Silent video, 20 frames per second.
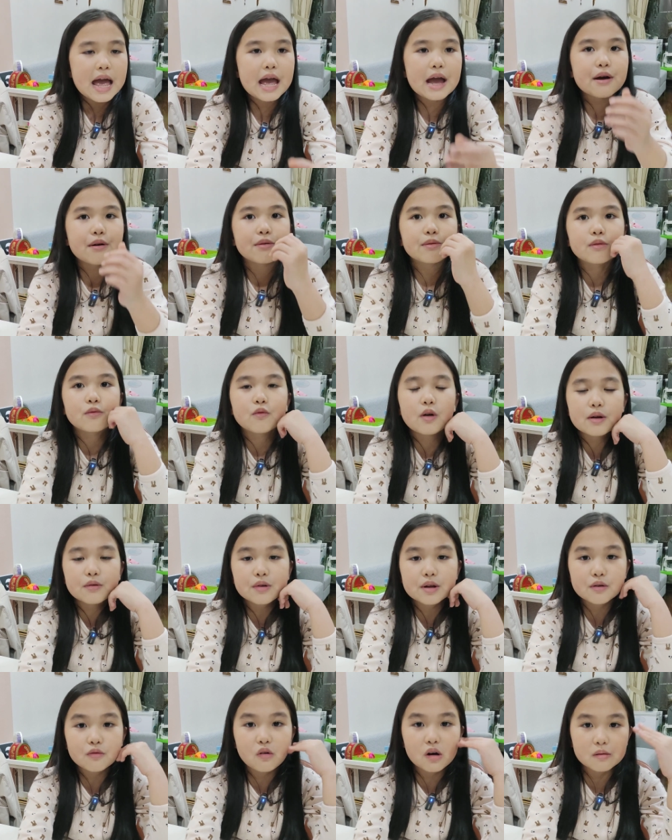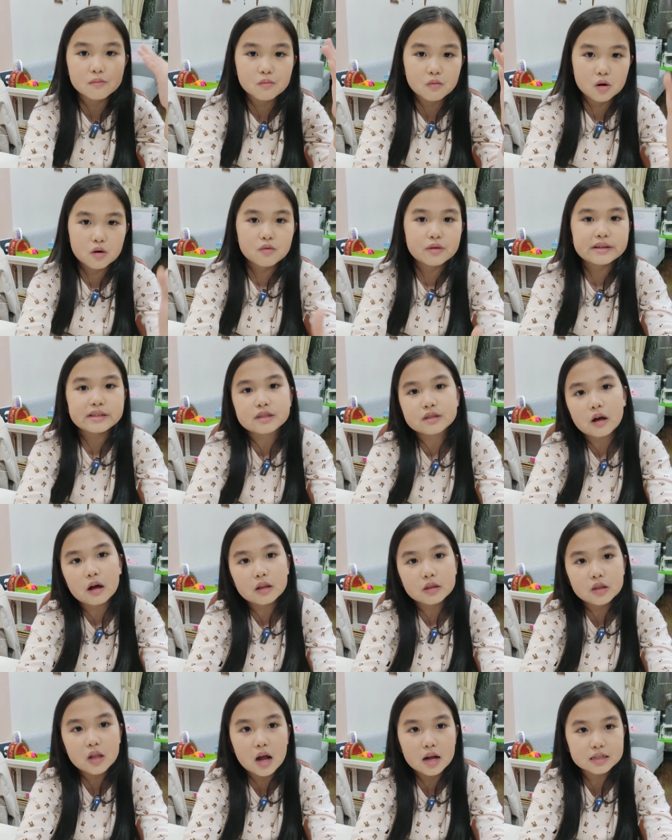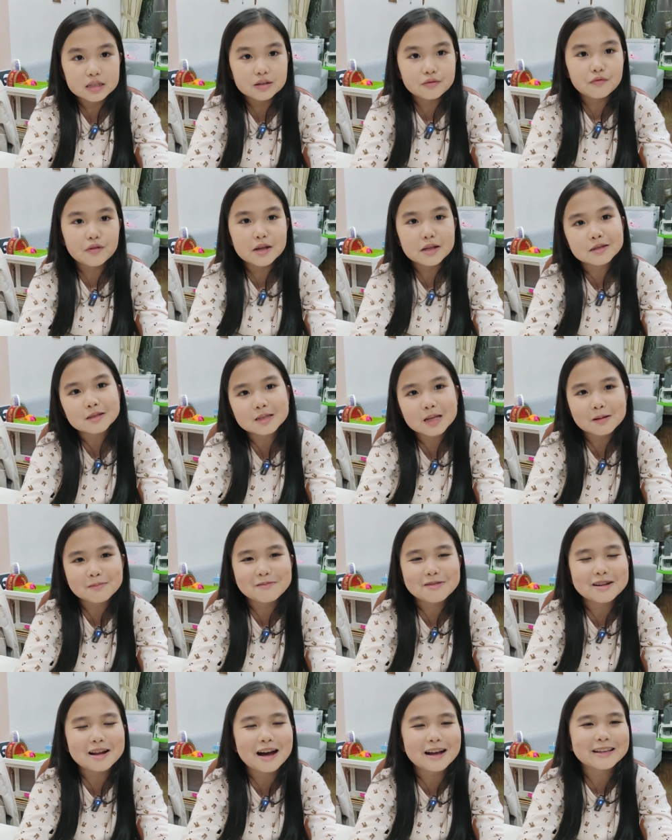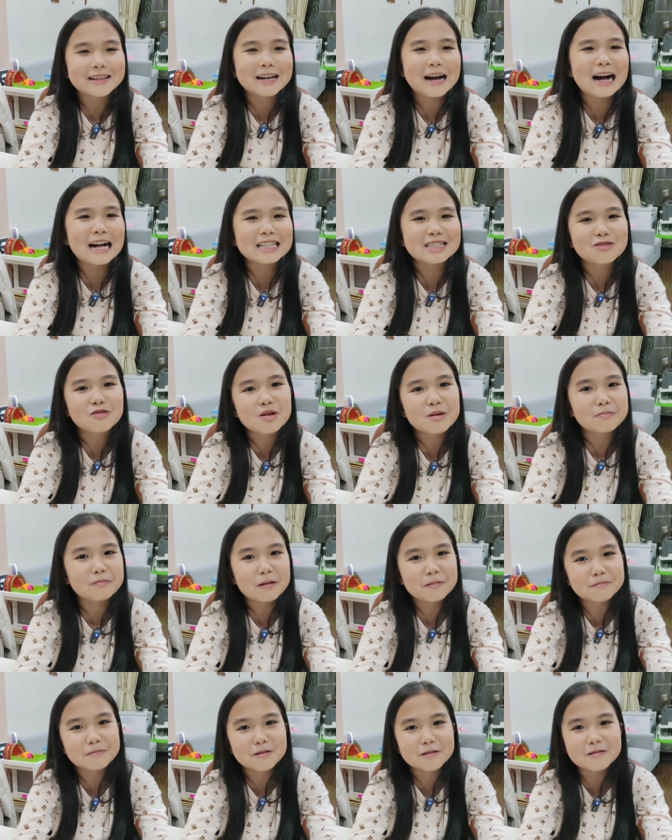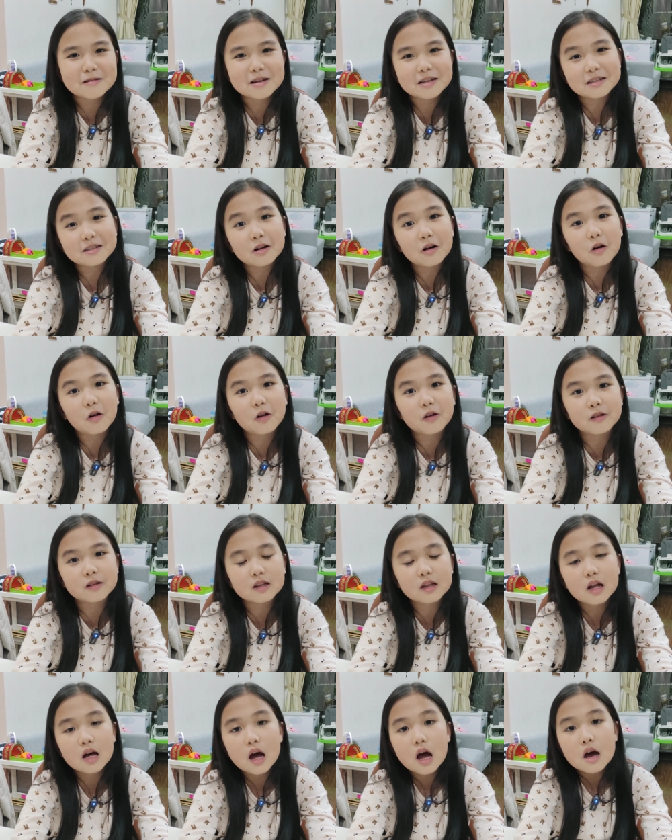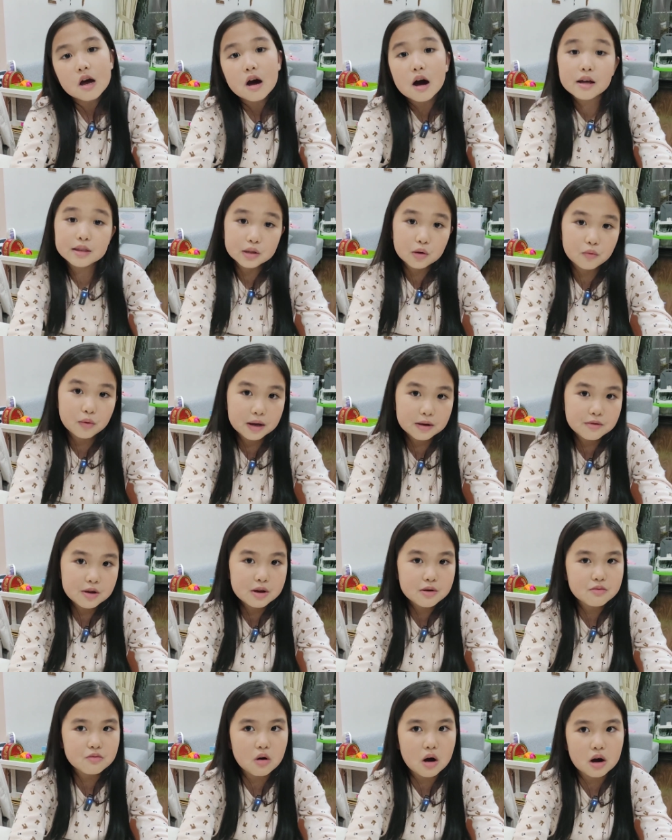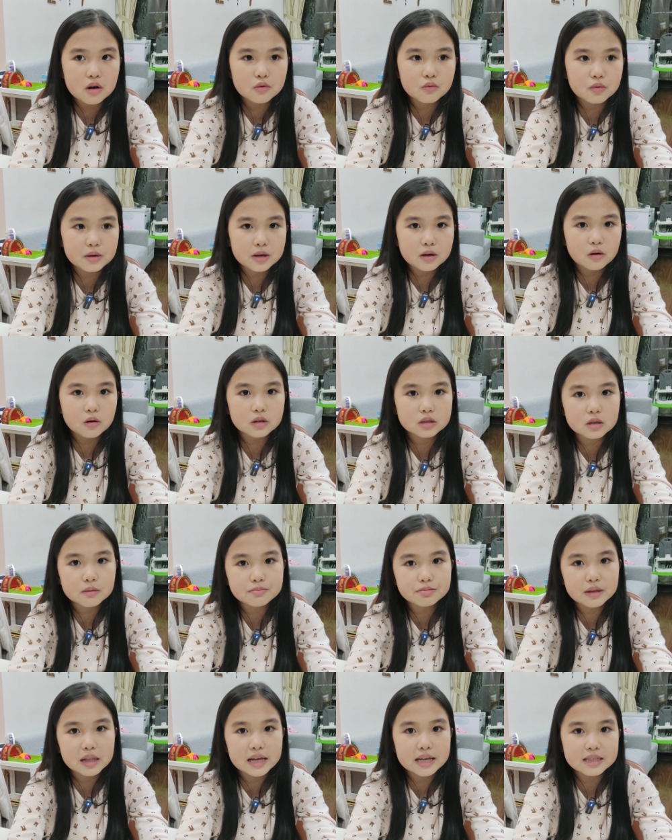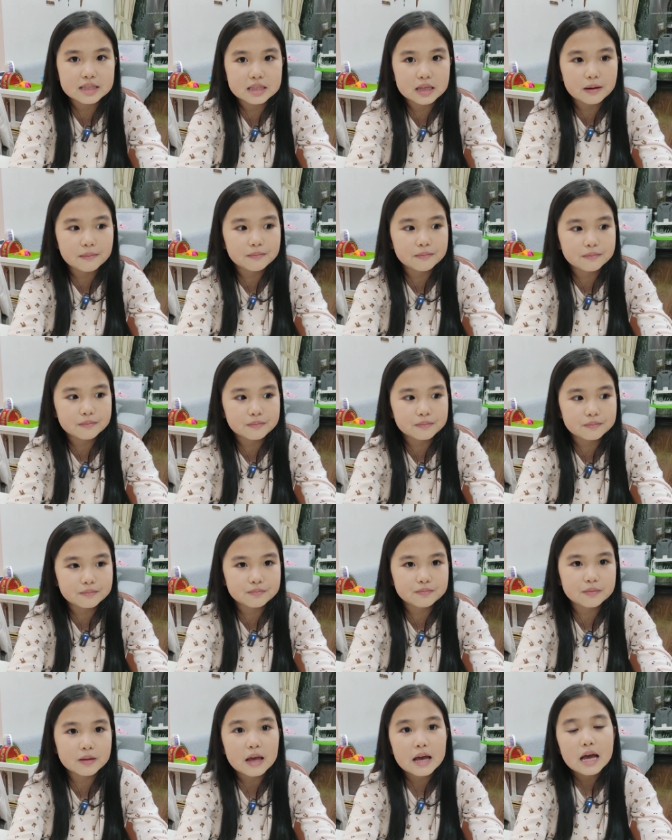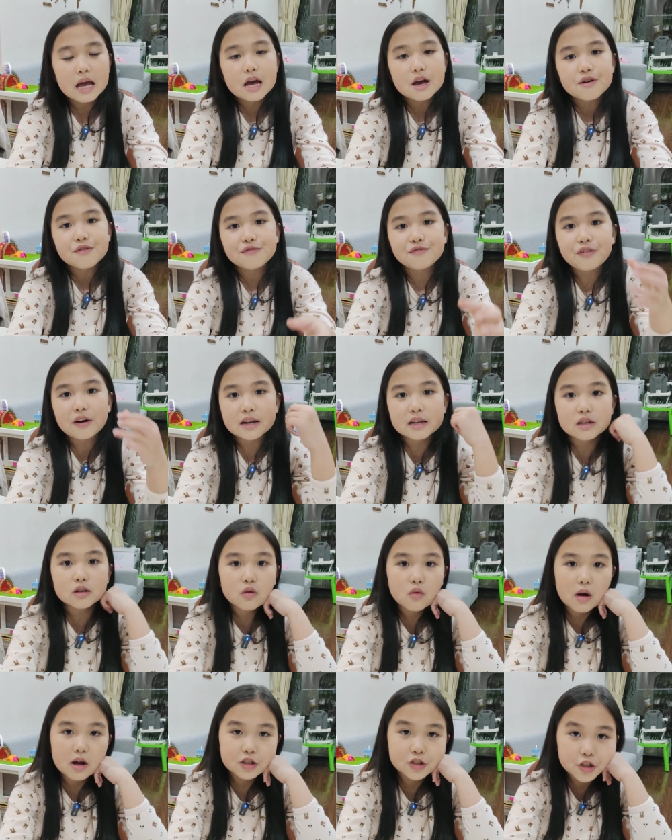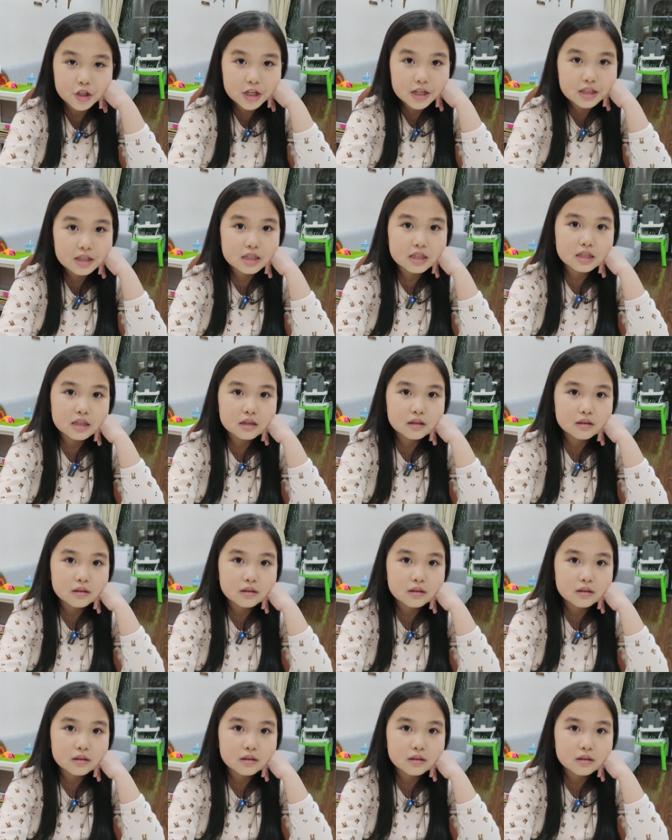And when we walked more, we saw lots of insects, but I can't remember it all. On the way we walked, we also played some fun questions.